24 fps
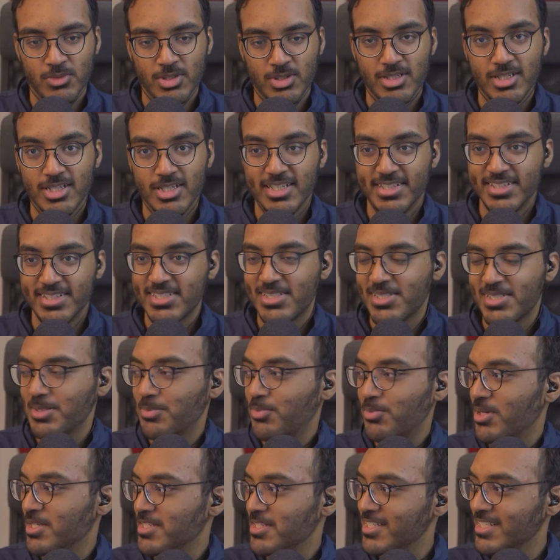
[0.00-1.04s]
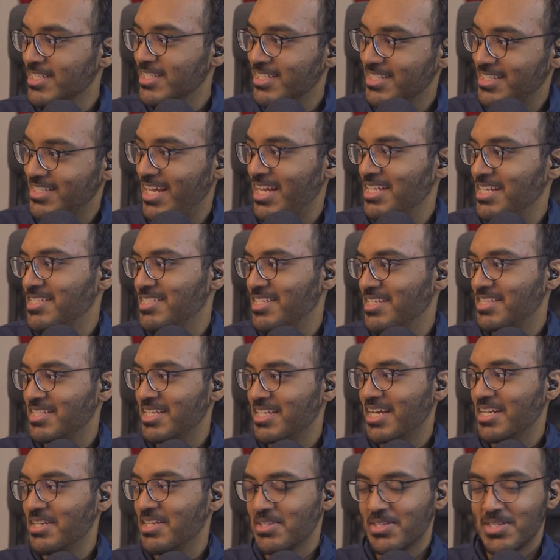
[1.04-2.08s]
This is the president that dances at the
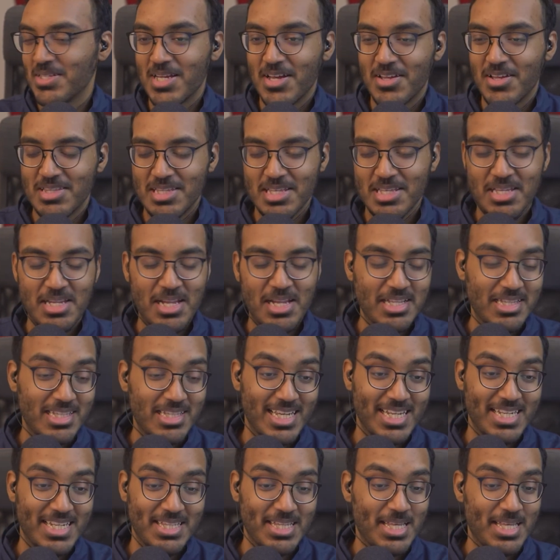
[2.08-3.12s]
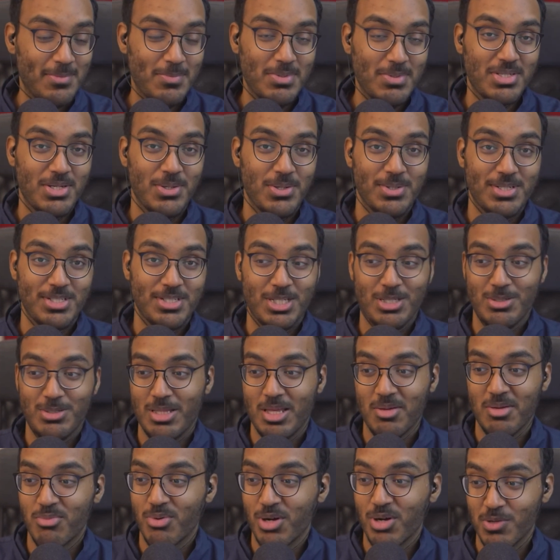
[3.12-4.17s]
end of the episode, and she's
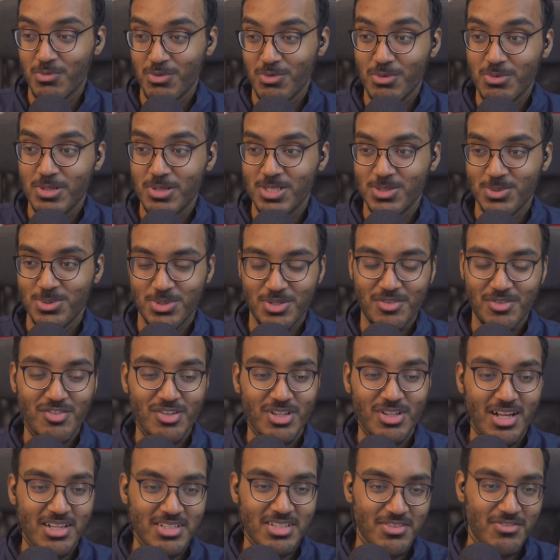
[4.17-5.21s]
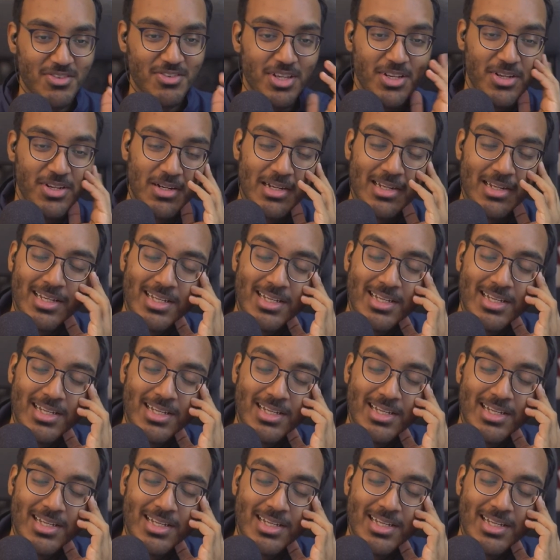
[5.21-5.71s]
like pretty ruthless with her philosophy here.